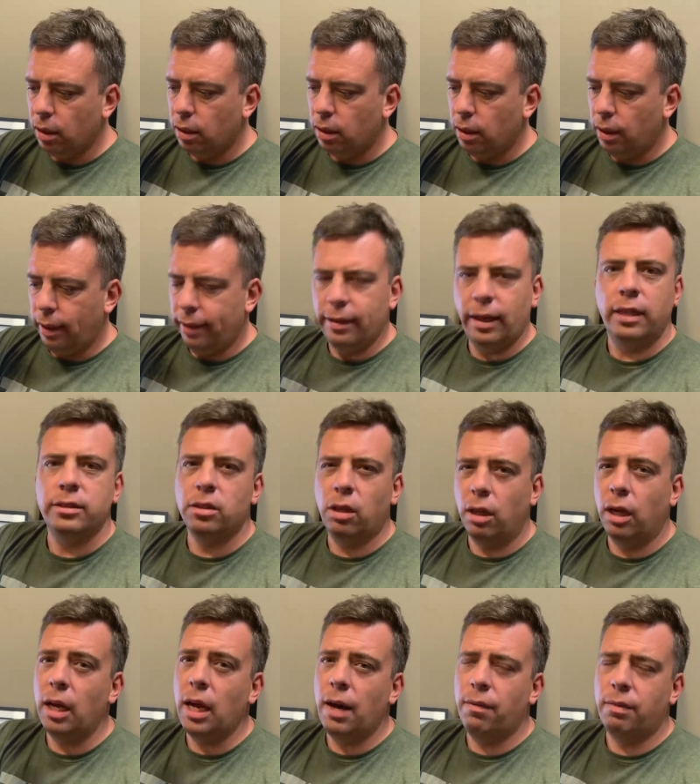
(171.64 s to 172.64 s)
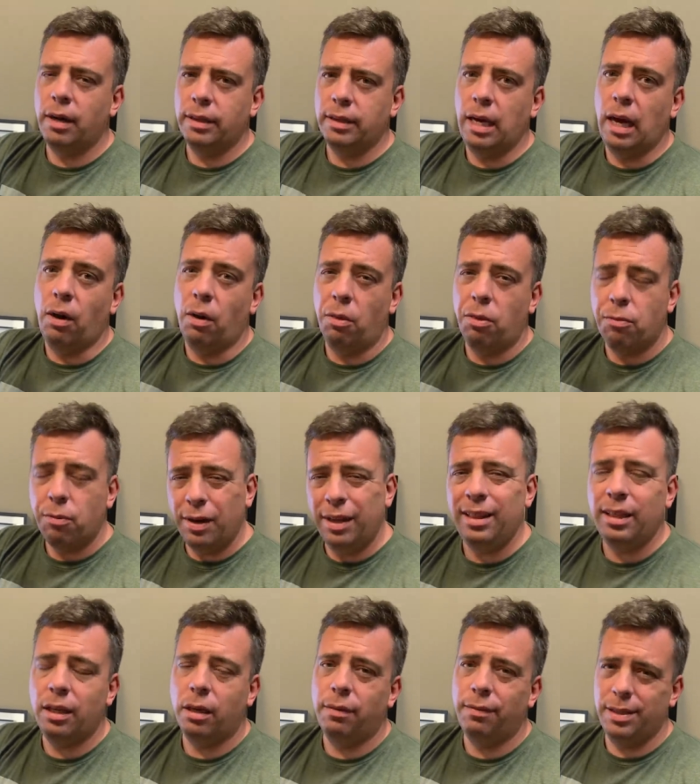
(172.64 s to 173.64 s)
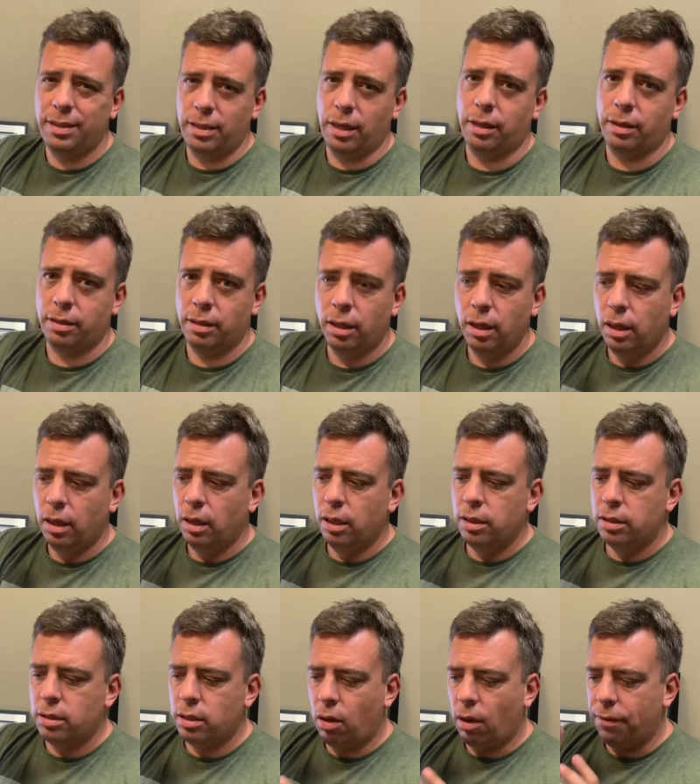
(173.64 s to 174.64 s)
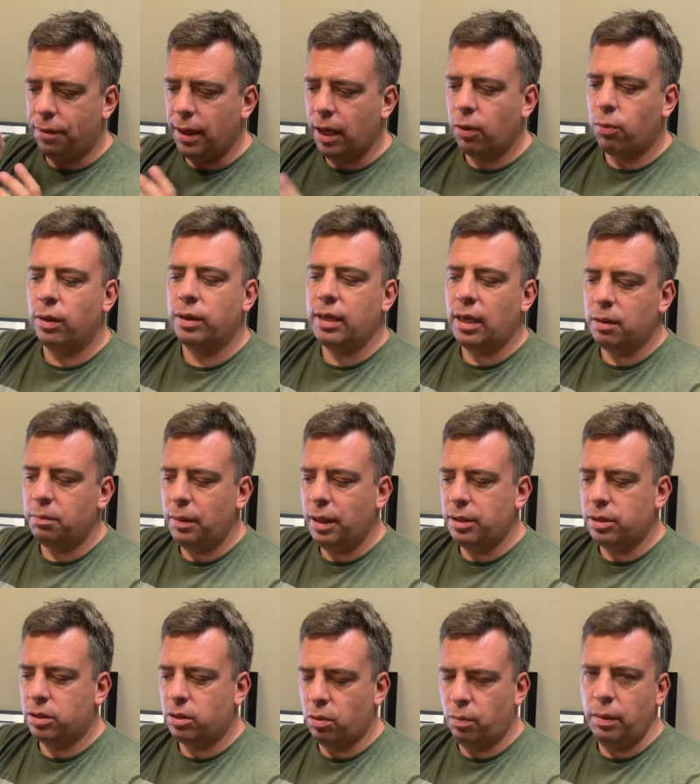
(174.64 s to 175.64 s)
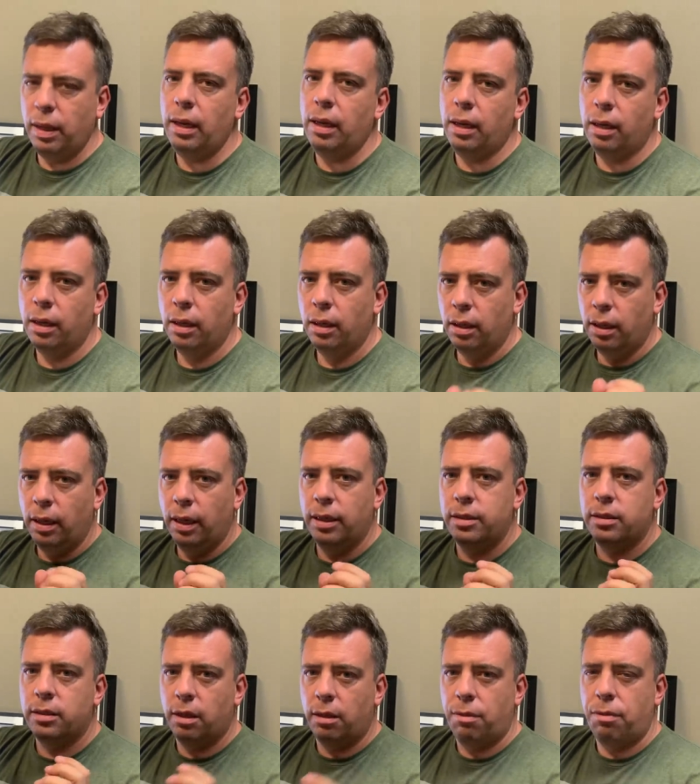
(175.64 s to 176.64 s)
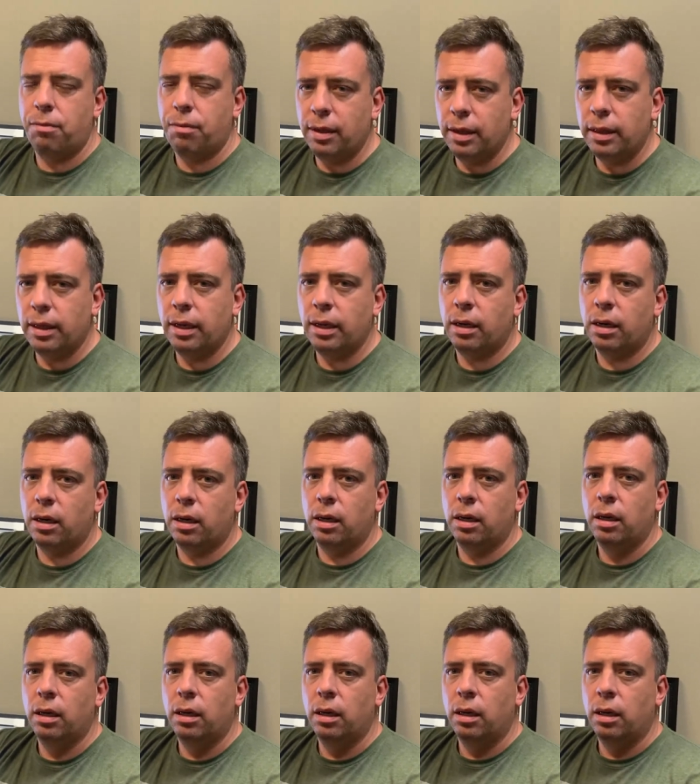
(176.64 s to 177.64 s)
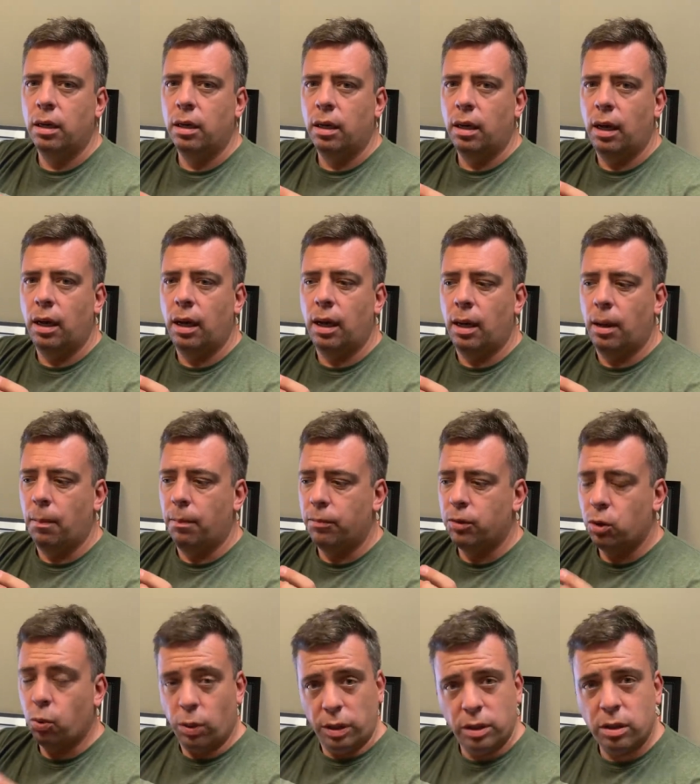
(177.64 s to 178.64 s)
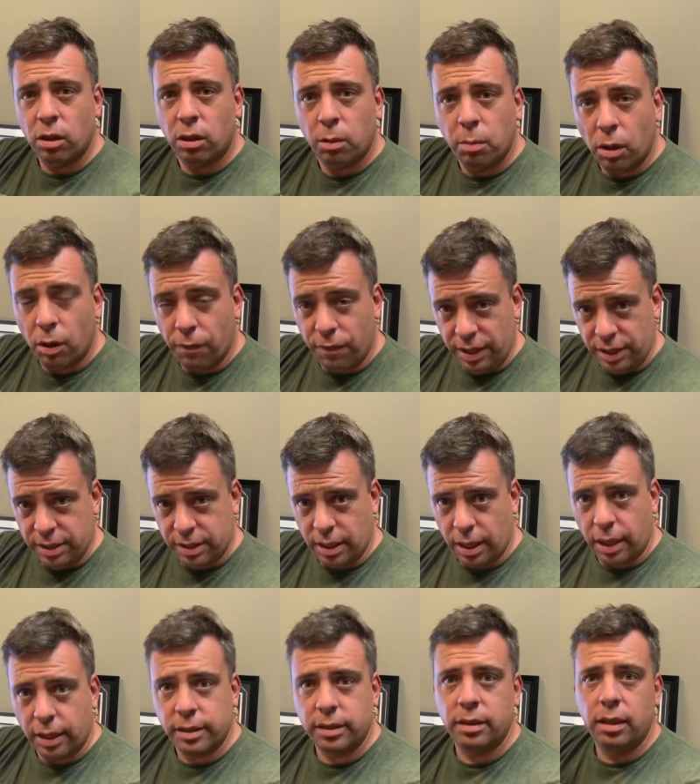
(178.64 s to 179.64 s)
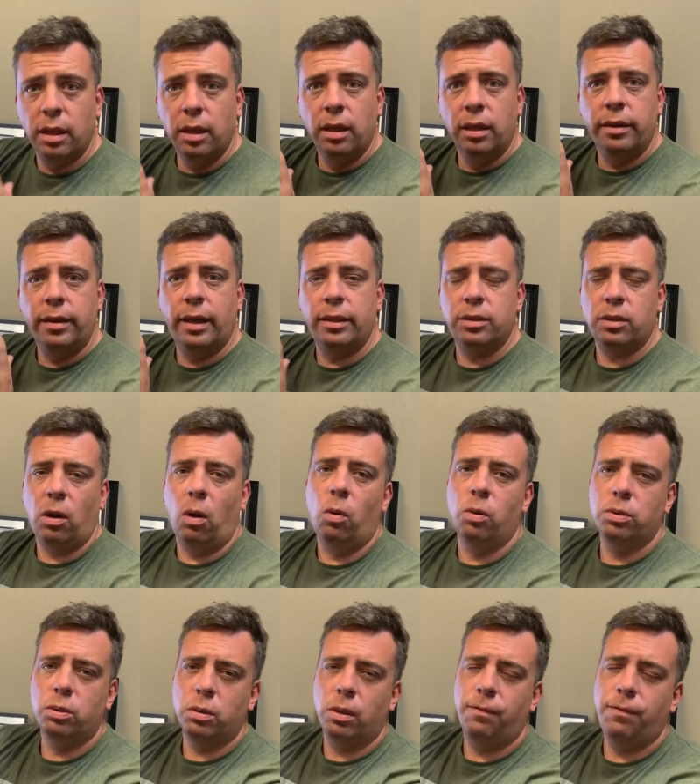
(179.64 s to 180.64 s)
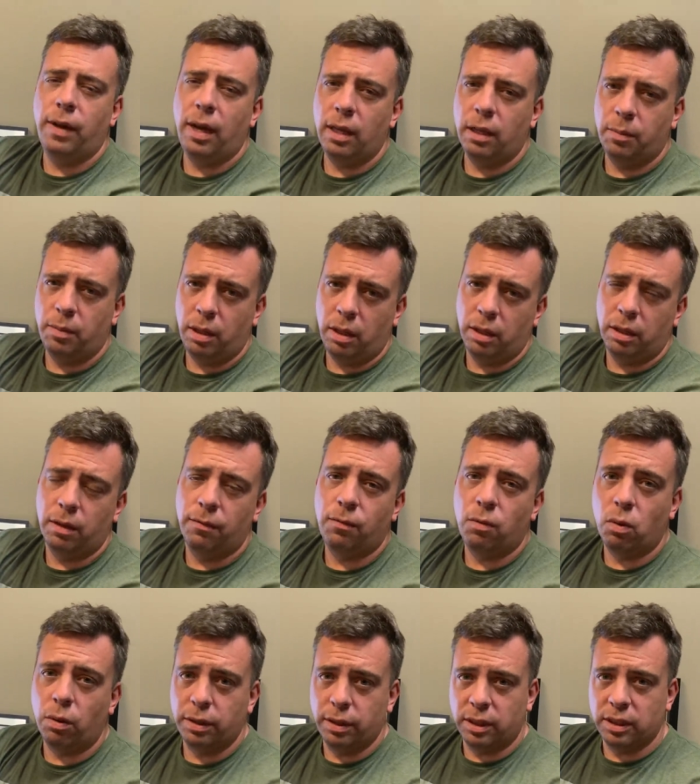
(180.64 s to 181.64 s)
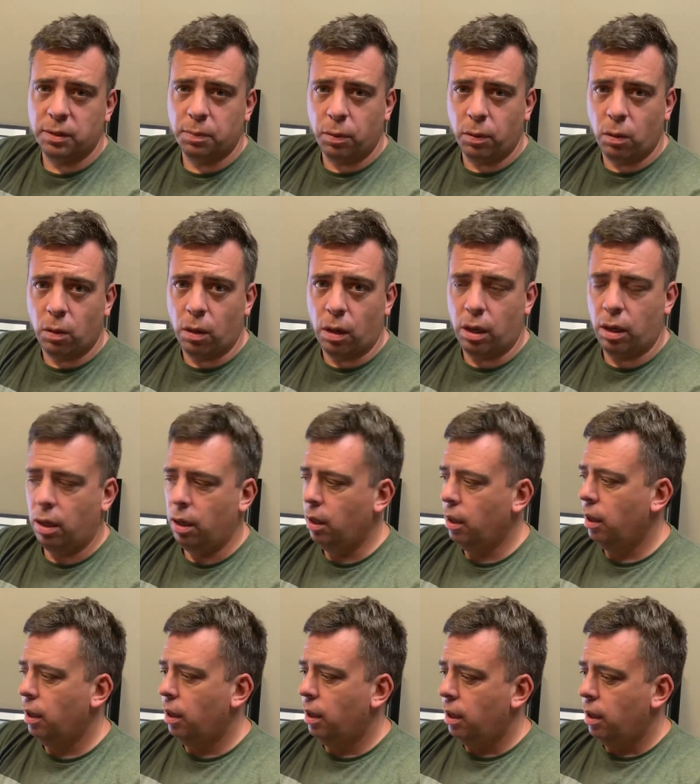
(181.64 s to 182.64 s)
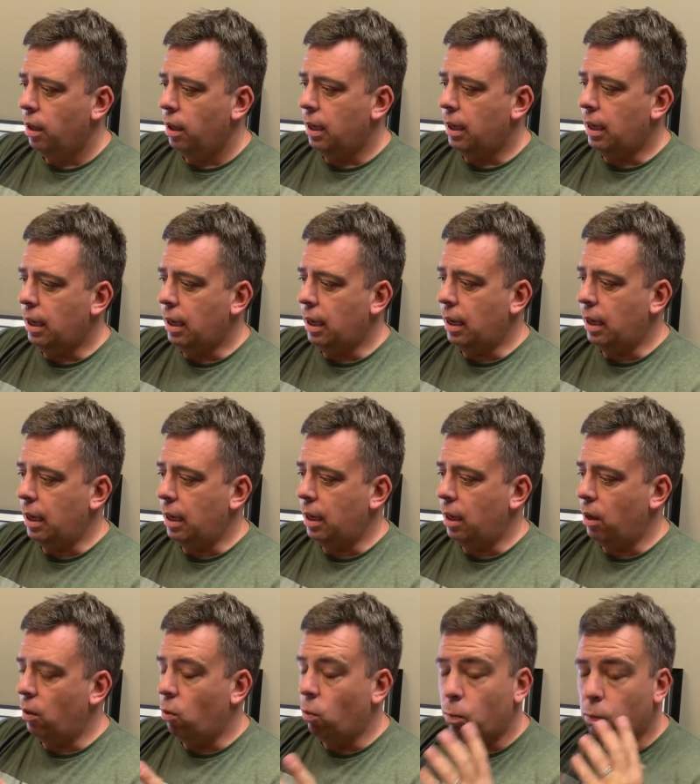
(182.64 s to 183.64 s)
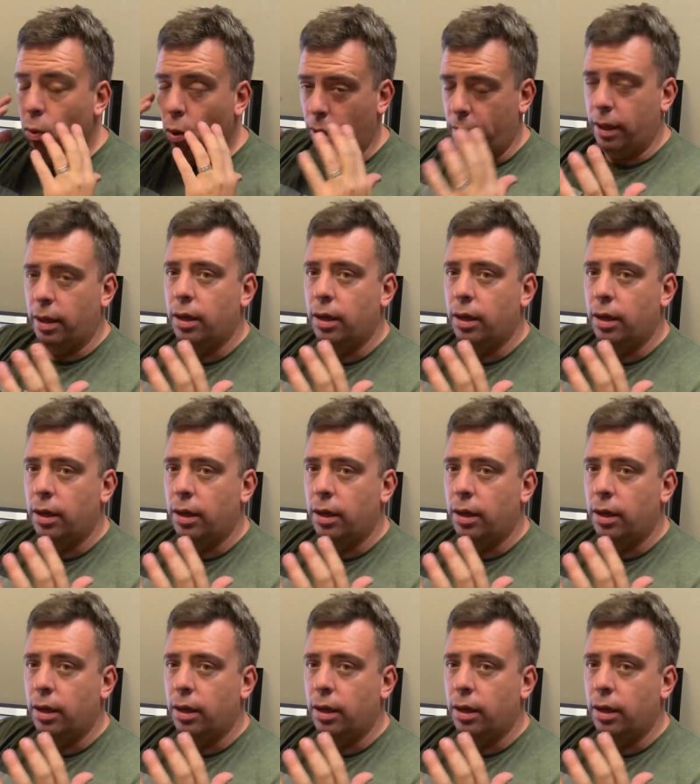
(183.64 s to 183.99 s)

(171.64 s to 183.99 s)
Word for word: And that's all I have right now, 3 liter V6. So I think what that means to me, it's the 3 liter um, twin turbo V6 that's also available in the Ford Explorer. Uh, boy,